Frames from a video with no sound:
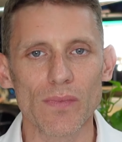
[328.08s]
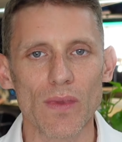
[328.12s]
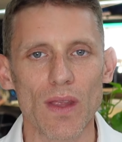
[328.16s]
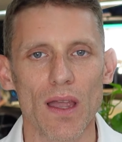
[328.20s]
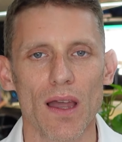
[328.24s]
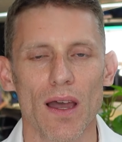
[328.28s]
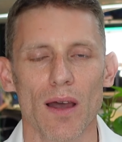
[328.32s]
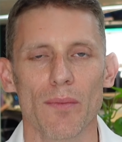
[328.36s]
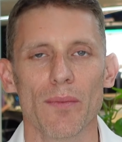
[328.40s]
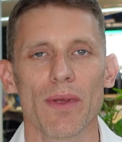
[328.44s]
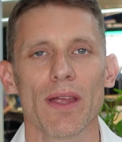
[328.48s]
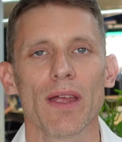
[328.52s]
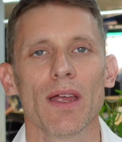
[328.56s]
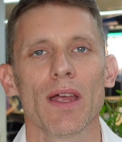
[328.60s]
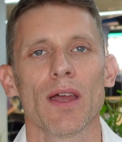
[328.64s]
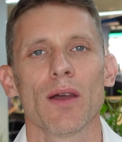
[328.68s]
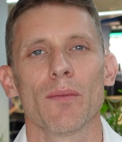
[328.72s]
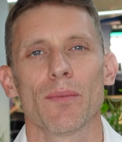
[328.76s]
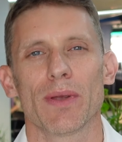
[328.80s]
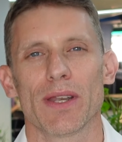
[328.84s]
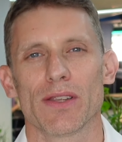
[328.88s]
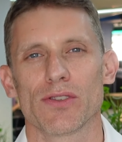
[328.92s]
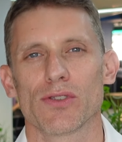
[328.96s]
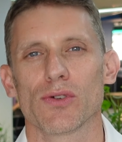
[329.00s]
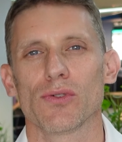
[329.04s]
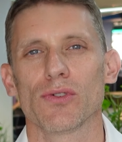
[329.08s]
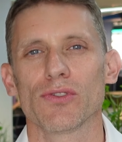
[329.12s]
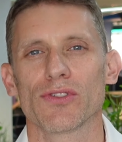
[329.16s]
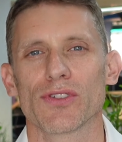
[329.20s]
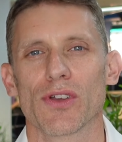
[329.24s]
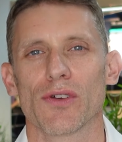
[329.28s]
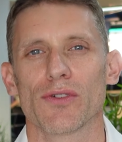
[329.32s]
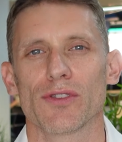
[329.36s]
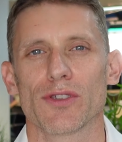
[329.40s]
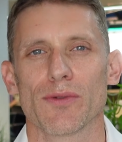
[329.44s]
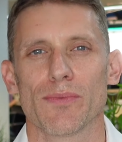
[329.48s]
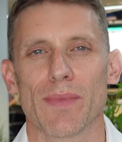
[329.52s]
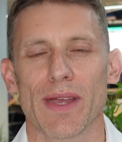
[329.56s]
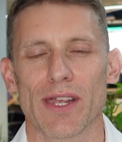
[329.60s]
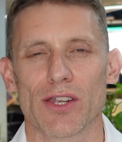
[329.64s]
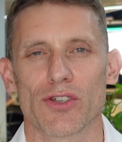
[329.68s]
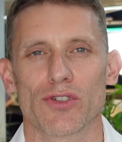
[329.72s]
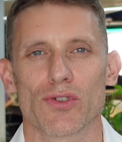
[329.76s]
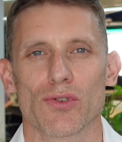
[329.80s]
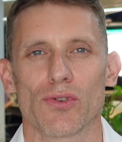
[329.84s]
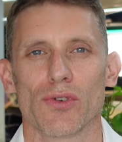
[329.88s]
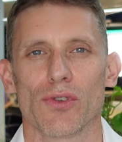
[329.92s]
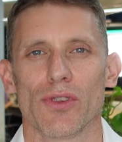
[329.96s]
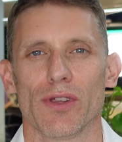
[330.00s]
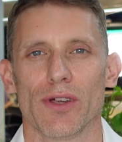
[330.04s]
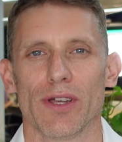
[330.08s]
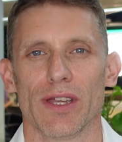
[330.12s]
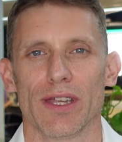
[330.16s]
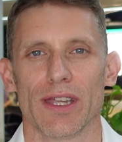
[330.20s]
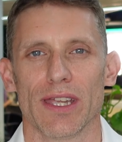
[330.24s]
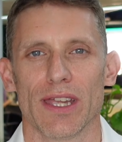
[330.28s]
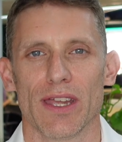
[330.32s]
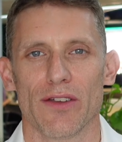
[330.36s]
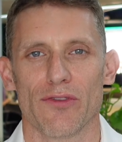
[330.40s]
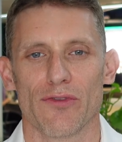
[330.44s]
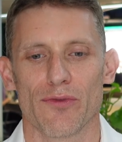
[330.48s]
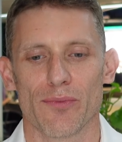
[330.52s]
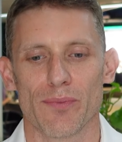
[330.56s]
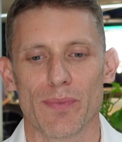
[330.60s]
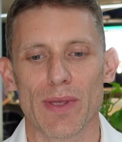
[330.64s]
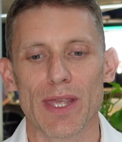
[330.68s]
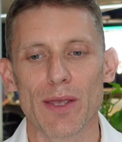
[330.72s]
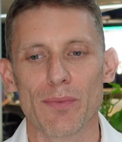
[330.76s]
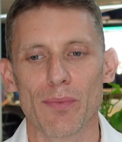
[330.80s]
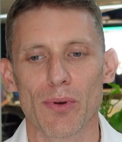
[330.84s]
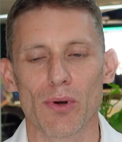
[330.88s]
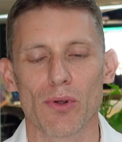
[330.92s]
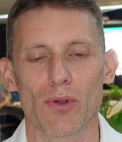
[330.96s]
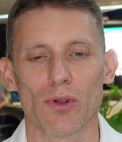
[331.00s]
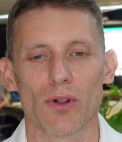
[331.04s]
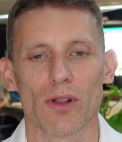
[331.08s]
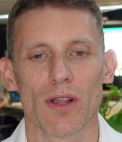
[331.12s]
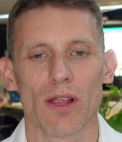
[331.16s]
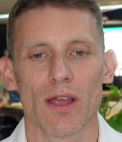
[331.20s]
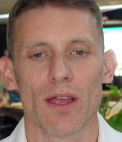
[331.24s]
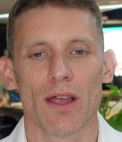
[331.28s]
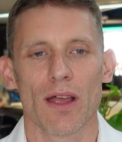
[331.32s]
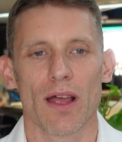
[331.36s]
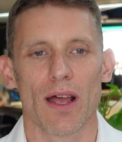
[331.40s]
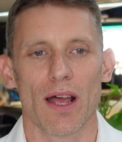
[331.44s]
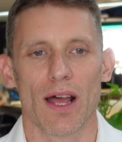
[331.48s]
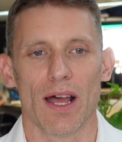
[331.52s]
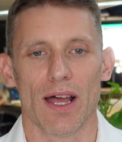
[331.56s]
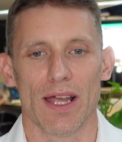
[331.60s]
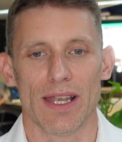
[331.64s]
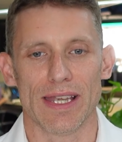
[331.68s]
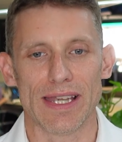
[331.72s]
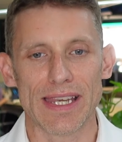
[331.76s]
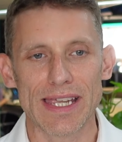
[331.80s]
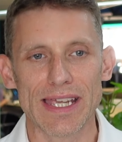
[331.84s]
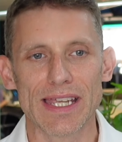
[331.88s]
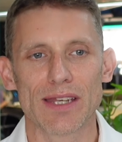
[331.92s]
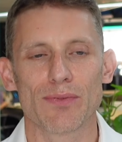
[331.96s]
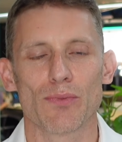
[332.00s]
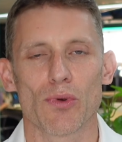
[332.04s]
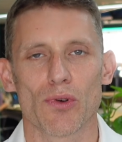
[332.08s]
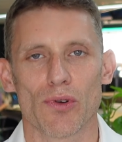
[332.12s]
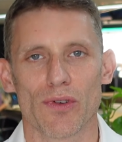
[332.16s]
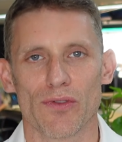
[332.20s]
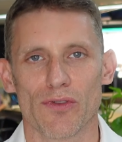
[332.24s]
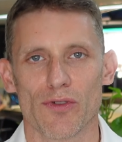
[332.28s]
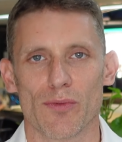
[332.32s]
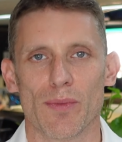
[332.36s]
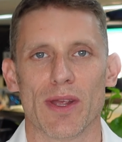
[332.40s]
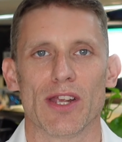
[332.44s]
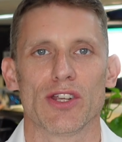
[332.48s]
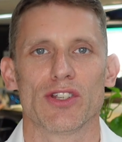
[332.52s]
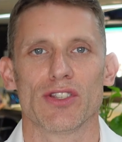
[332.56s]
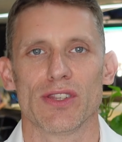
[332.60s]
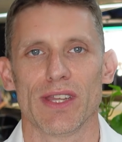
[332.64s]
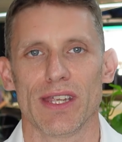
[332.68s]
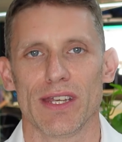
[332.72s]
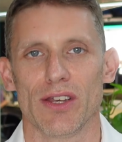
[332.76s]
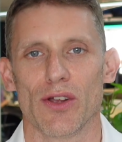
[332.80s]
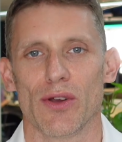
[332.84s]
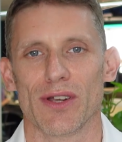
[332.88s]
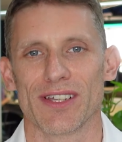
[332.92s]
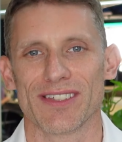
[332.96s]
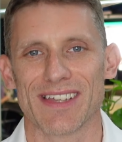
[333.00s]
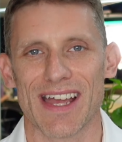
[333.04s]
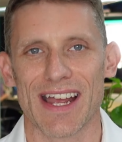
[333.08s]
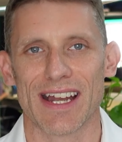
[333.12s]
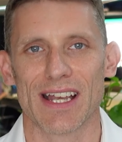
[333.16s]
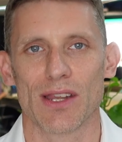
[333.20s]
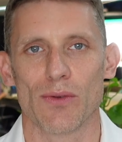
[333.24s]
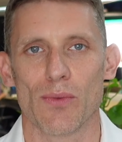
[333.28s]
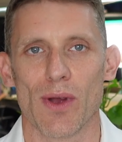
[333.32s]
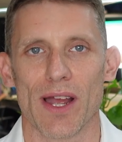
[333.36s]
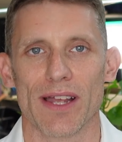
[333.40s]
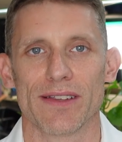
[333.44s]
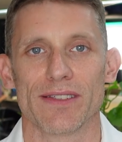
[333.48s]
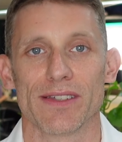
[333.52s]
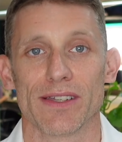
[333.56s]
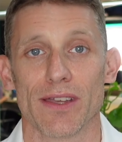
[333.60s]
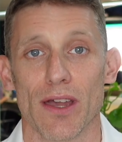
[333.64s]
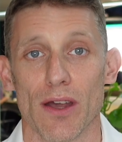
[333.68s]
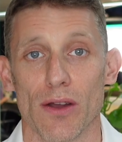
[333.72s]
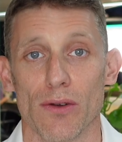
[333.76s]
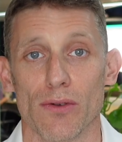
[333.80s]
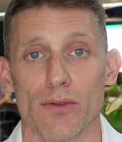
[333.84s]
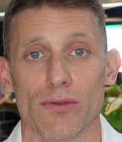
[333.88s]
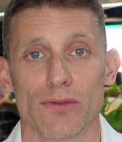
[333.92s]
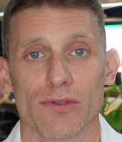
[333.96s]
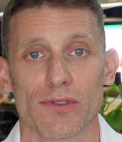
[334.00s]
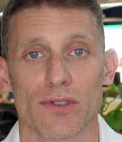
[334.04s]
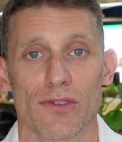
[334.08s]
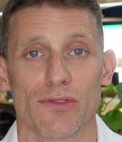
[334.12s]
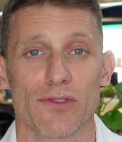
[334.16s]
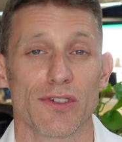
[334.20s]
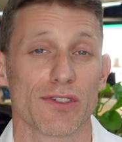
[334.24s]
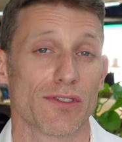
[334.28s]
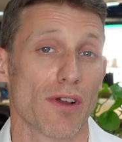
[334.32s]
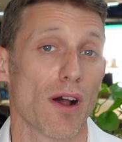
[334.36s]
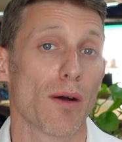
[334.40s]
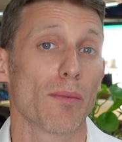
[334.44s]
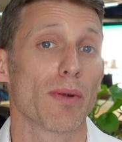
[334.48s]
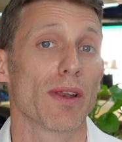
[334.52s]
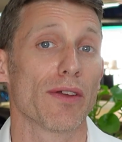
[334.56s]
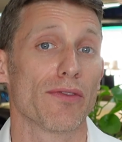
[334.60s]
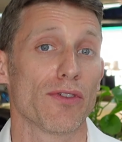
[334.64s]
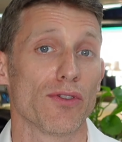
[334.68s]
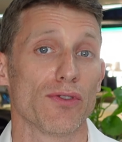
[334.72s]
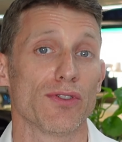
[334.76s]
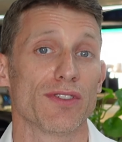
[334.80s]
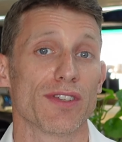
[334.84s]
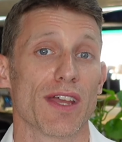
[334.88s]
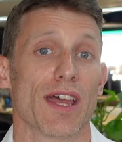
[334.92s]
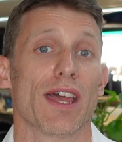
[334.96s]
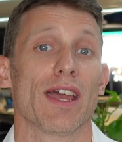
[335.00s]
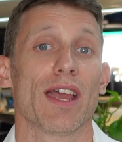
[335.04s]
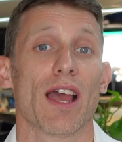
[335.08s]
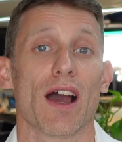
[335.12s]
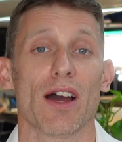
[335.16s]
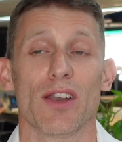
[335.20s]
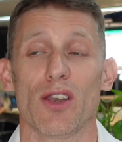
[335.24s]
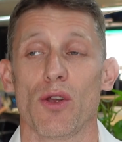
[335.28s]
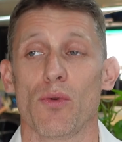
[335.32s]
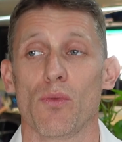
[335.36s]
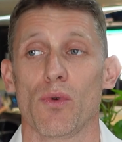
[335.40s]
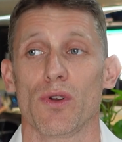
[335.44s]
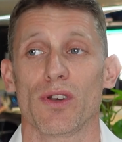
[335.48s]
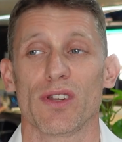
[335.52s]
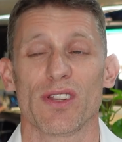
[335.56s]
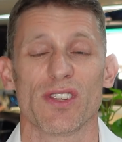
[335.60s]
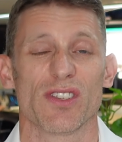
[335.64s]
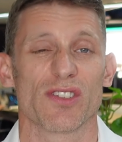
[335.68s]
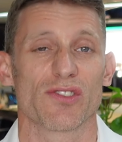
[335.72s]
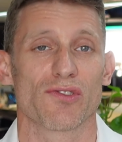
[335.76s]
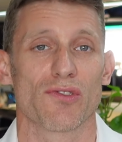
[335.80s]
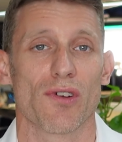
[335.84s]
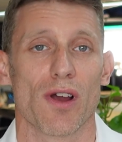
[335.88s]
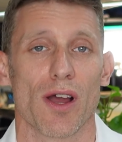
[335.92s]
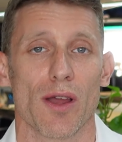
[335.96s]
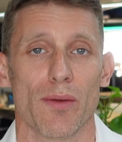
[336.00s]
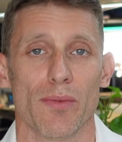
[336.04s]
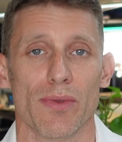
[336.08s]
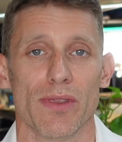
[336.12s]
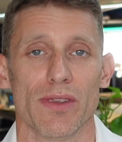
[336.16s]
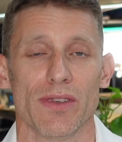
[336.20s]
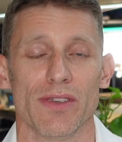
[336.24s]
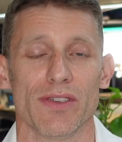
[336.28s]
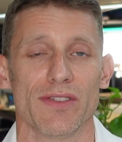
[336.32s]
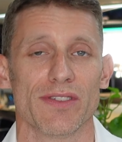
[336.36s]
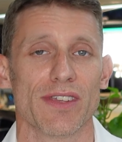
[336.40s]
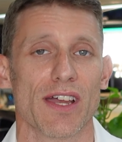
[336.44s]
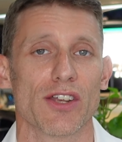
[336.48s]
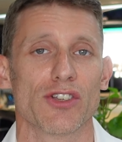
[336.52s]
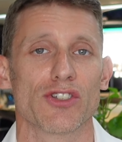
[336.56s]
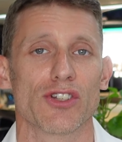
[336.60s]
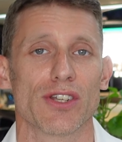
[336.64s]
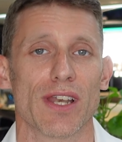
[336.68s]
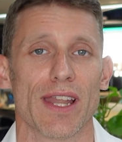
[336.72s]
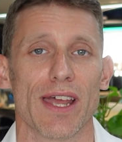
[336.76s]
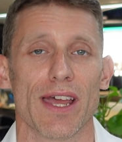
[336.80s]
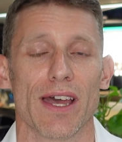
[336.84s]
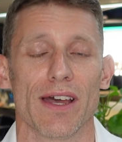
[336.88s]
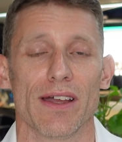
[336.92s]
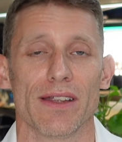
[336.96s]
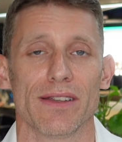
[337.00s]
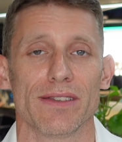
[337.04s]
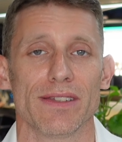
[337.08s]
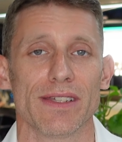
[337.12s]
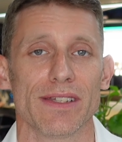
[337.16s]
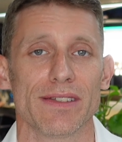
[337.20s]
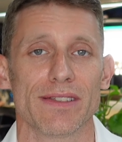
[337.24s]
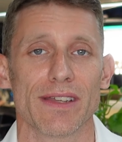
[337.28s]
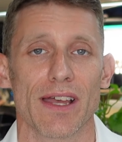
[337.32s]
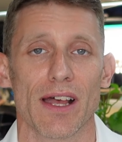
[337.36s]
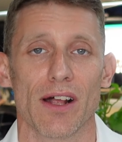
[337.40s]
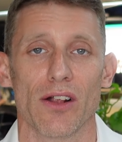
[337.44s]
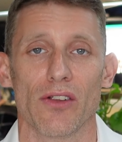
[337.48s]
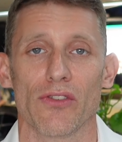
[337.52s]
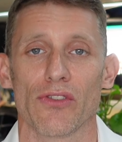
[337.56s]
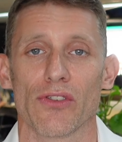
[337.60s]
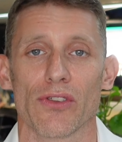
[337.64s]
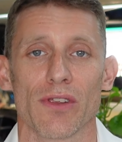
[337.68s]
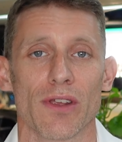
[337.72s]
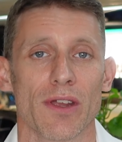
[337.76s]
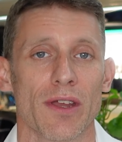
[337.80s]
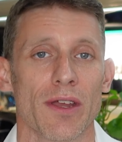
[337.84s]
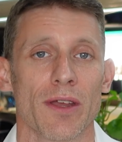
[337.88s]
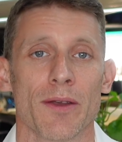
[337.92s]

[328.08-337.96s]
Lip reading: But it's also to make sure that if people need more information, they know exactly where to go. So for example, if you say, I don't want to describe the session layer details,